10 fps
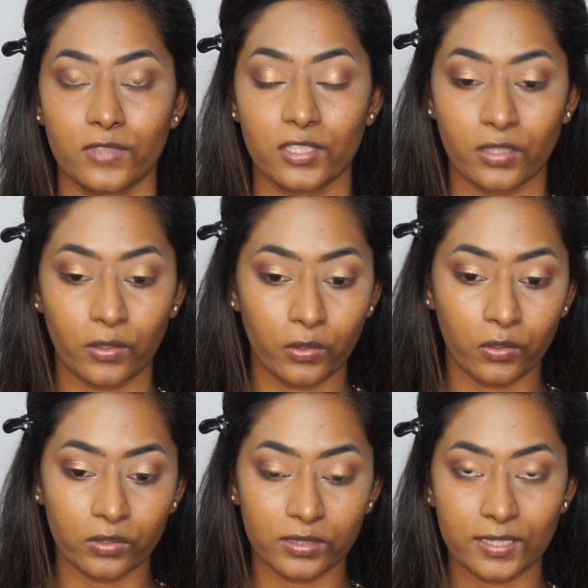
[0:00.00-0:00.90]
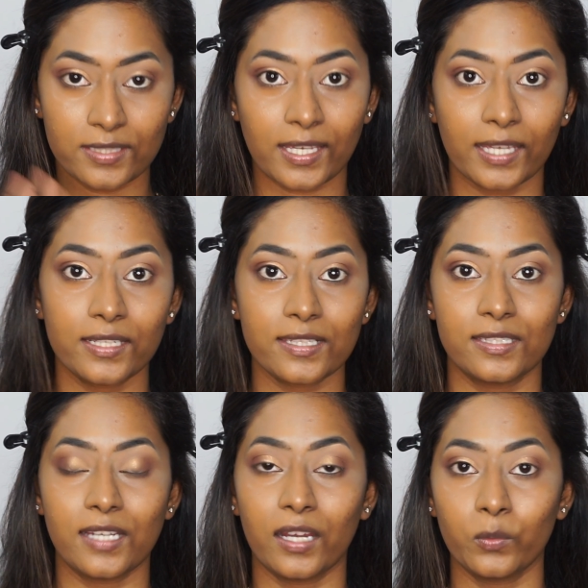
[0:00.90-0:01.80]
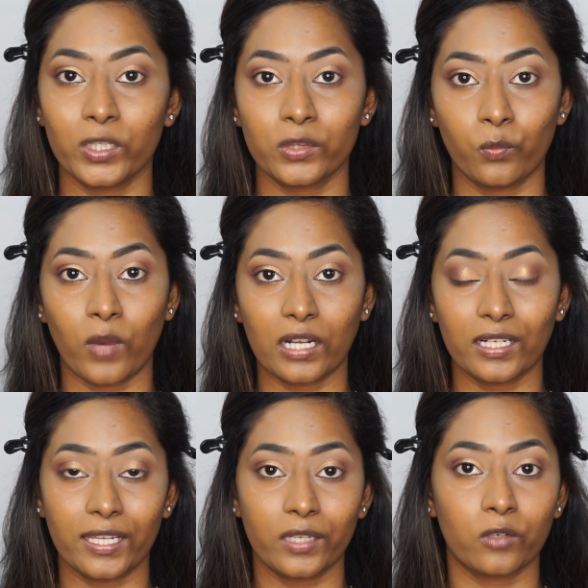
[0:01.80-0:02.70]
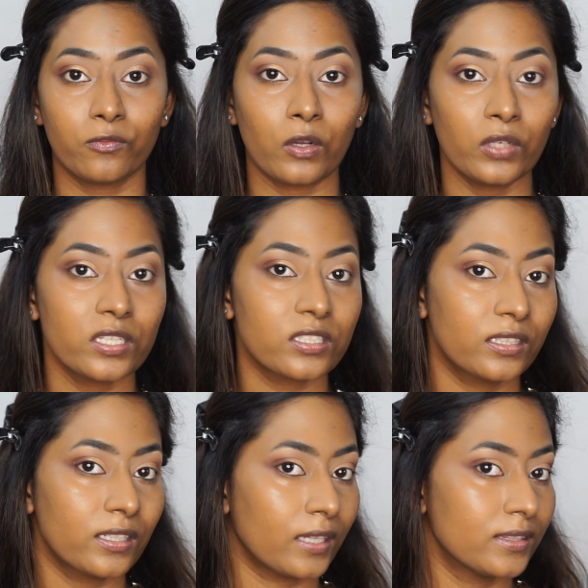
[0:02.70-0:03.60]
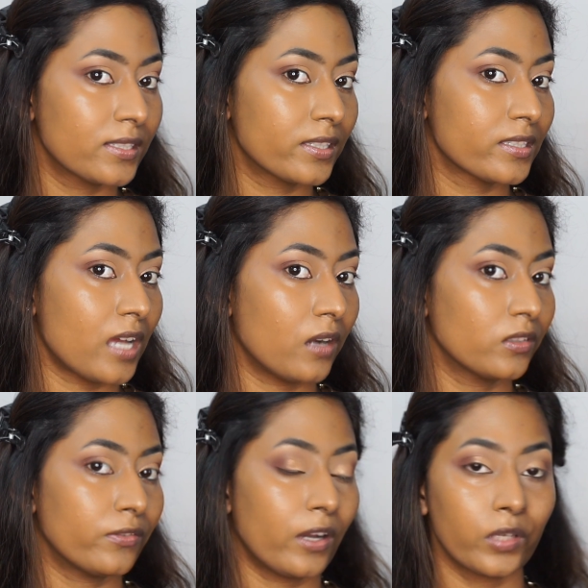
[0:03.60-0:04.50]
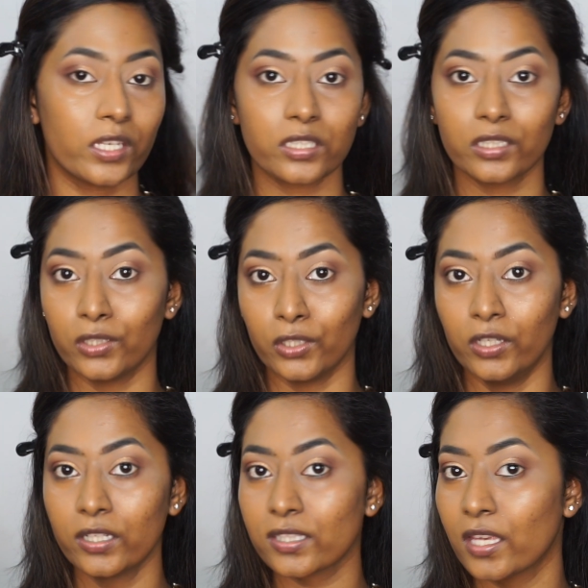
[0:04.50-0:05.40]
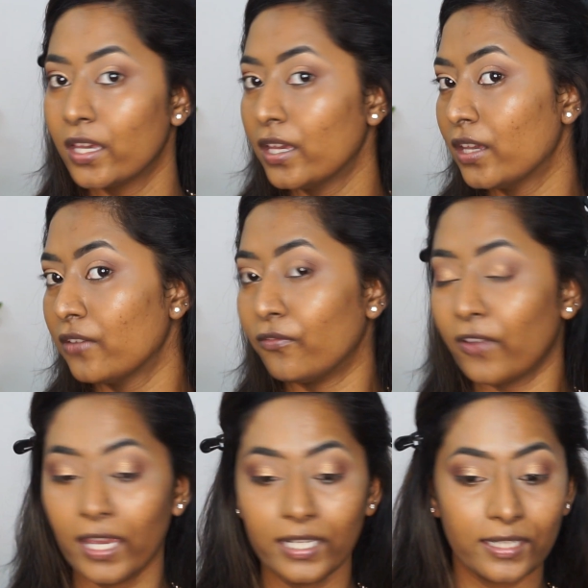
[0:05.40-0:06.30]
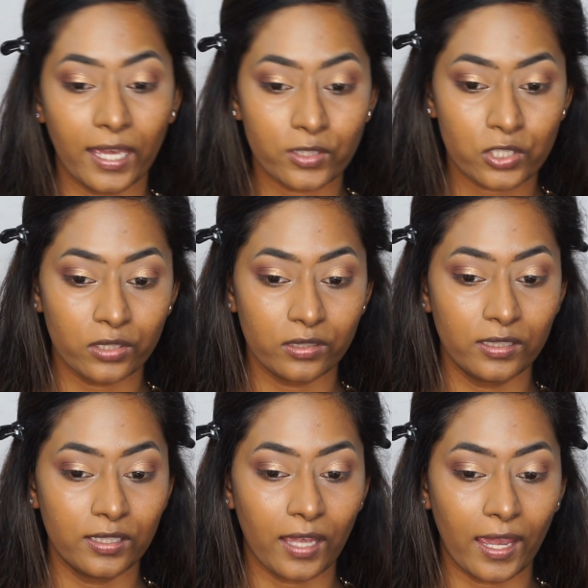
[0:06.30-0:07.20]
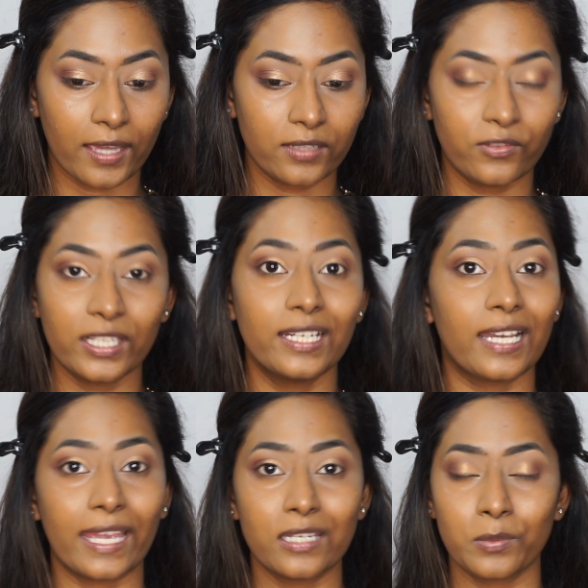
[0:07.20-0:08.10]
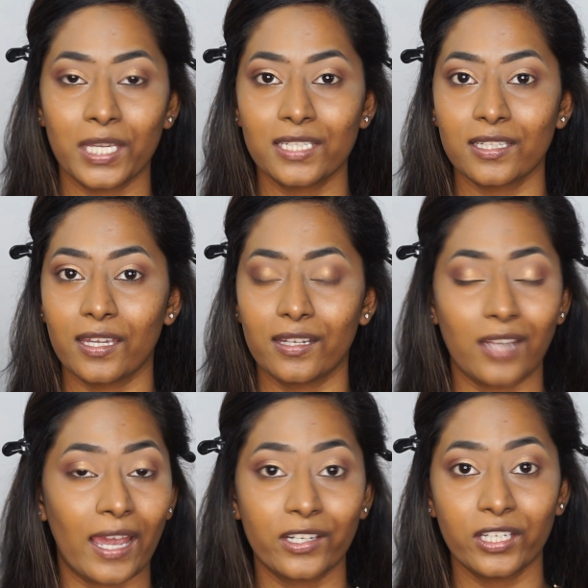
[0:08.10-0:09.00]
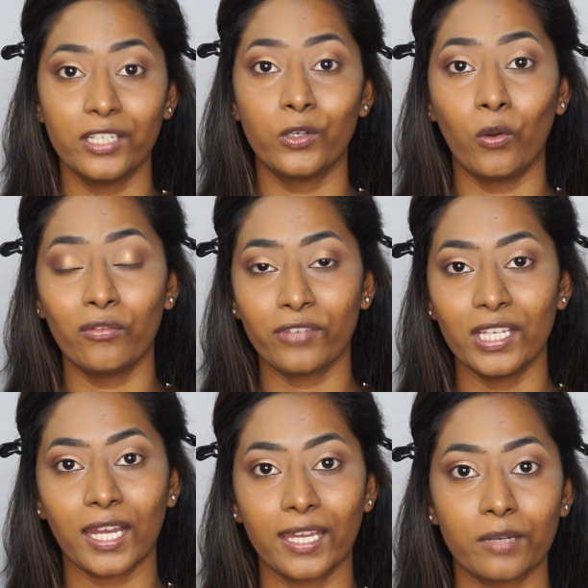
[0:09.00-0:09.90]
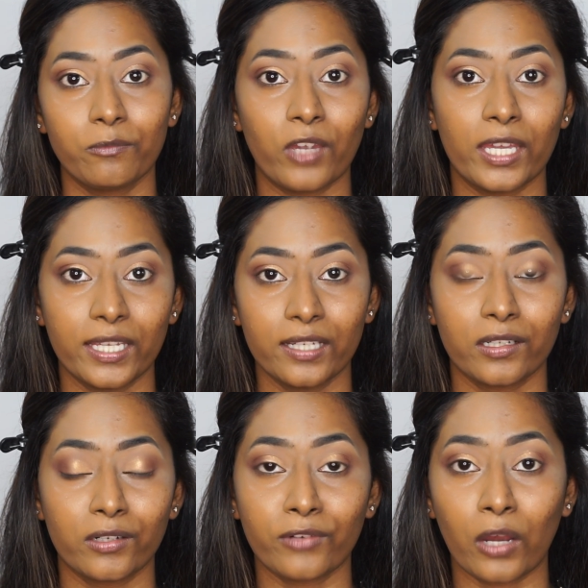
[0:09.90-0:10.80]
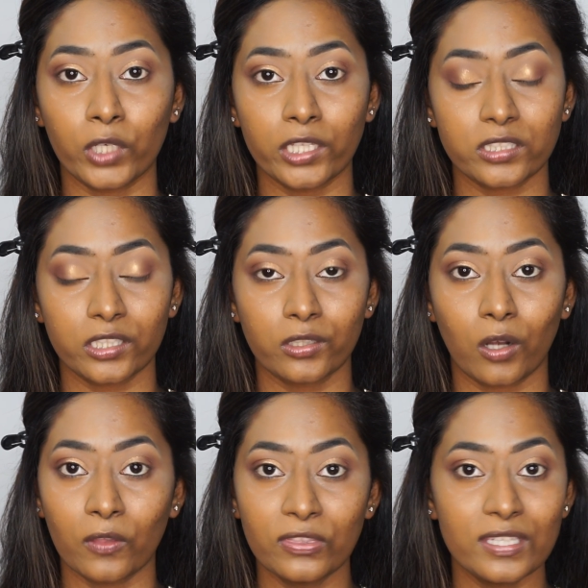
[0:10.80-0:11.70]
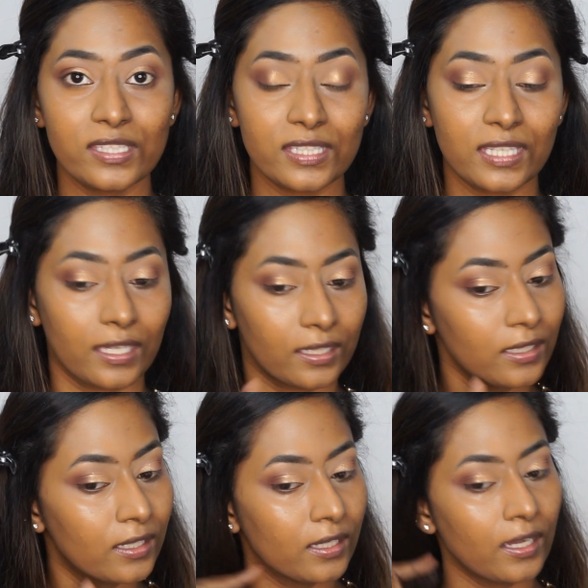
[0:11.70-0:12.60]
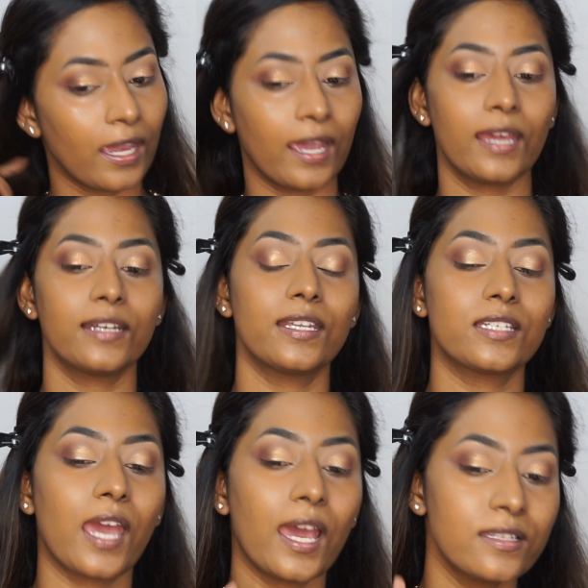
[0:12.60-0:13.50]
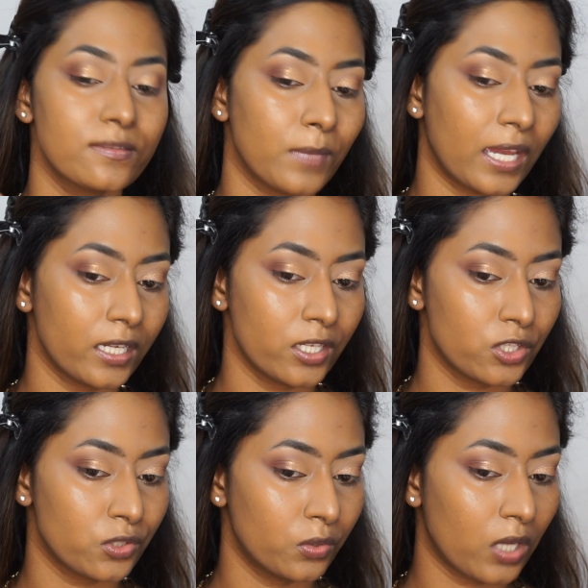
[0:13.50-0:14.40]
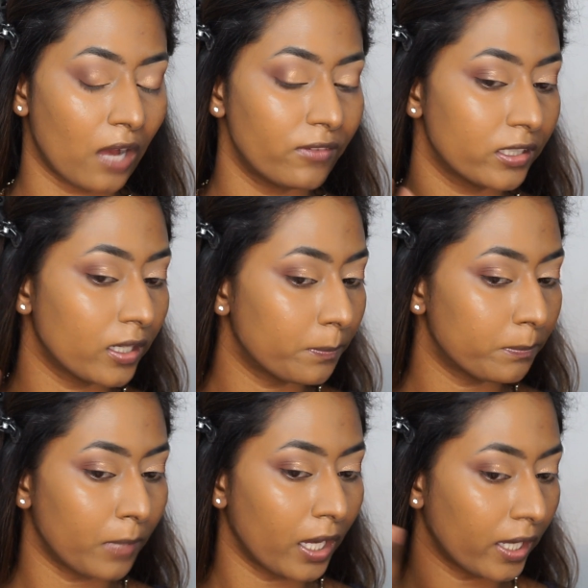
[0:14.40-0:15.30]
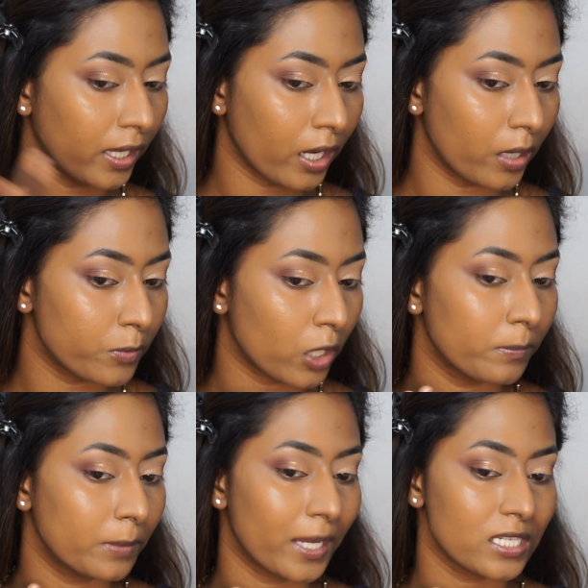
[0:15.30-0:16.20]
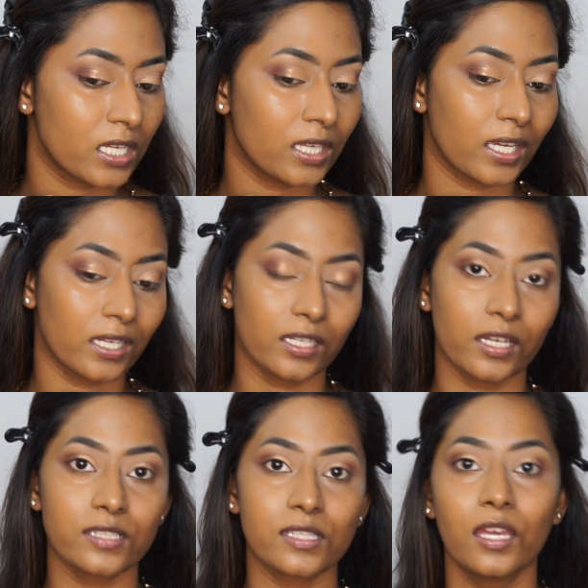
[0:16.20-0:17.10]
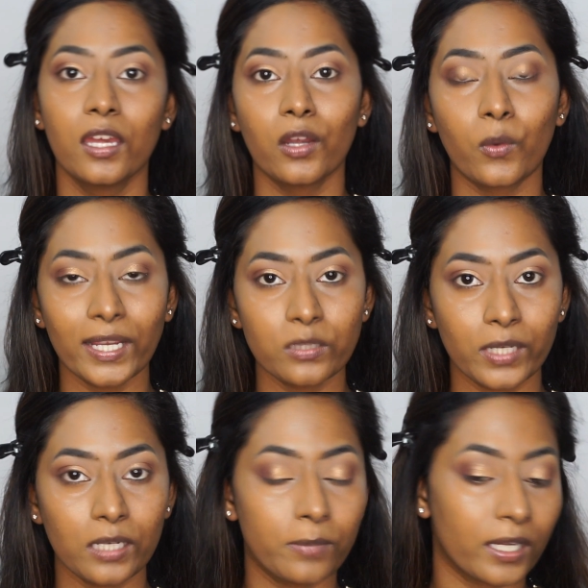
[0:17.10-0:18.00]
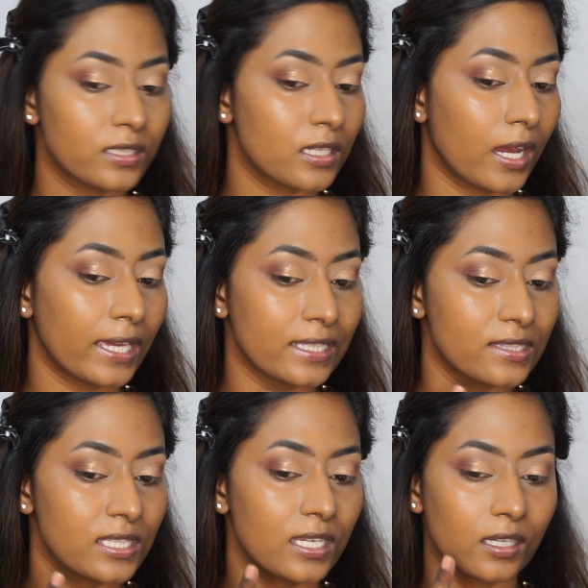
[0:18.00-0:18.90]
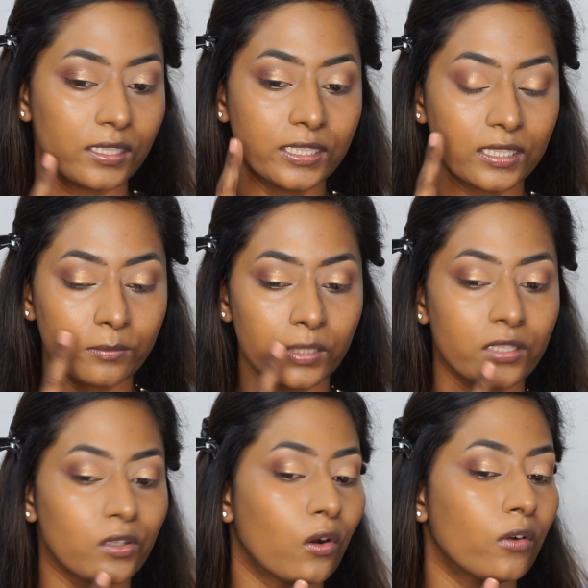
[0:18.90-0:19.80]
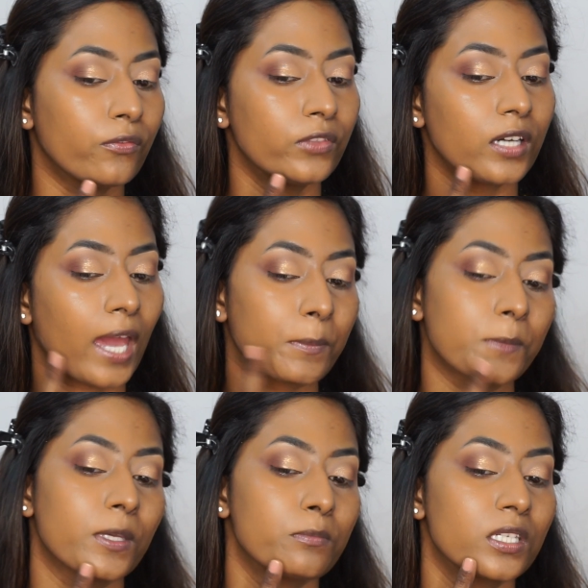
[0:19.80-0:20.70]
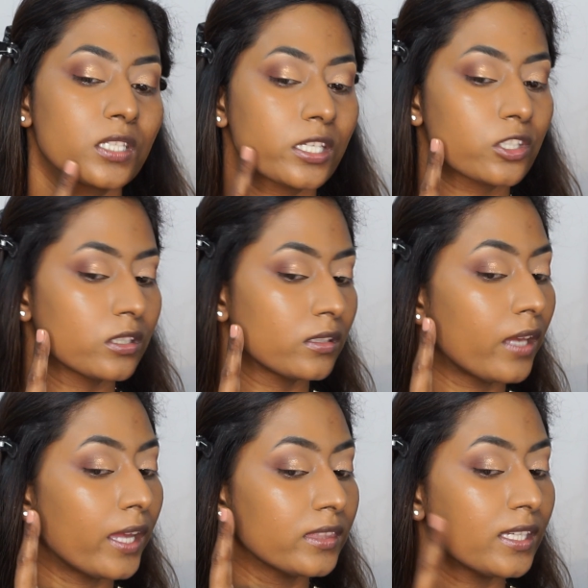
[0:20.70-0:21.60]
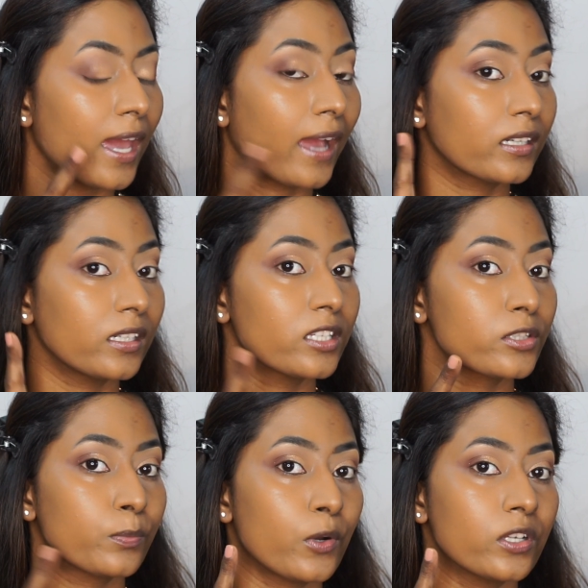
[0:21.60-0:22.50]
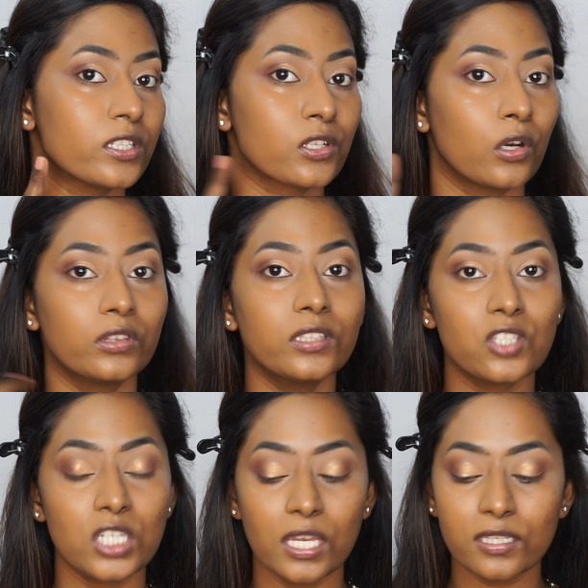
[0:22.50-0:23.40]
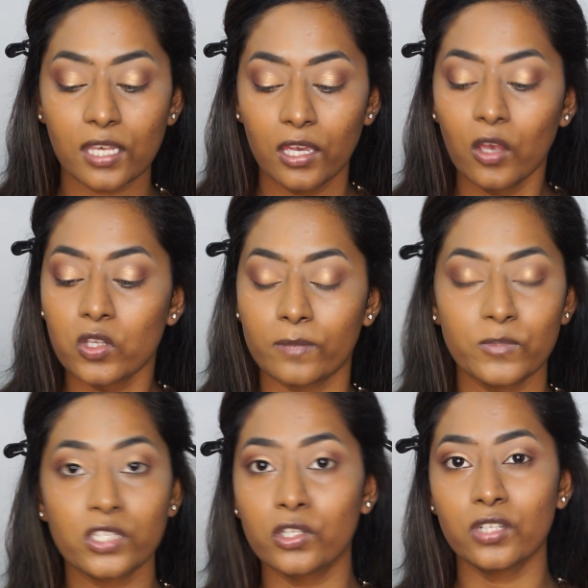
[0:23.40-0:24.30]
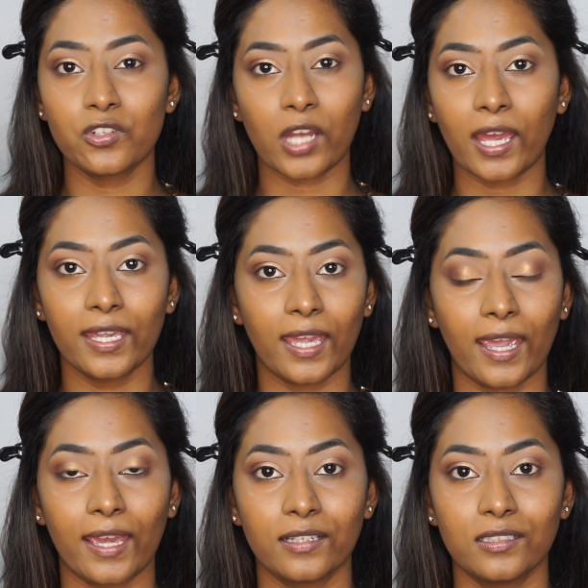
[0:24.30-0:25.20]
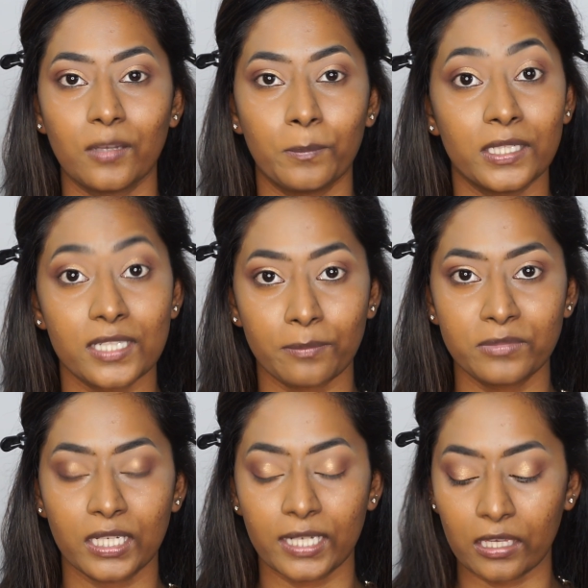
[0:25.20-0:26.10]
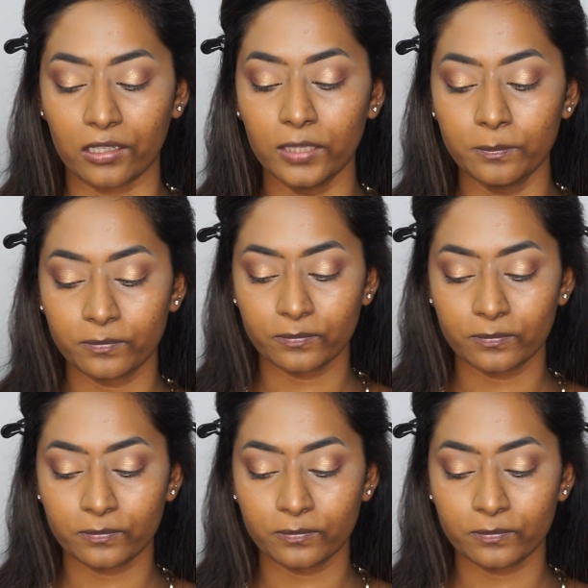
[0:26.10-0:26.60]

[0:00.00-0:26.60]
So this side is done with one layer of foundation, and this is how the foundation looks. Very natural and very lightweight. I really don't feel like I'm wearing a foundation on the skin, and it has managed to cover up my problematic areas quite well, but I can see a little bit of the hyperpigmentation and the acne spots on the cheeks. So I'm just gonna try and build up the layer.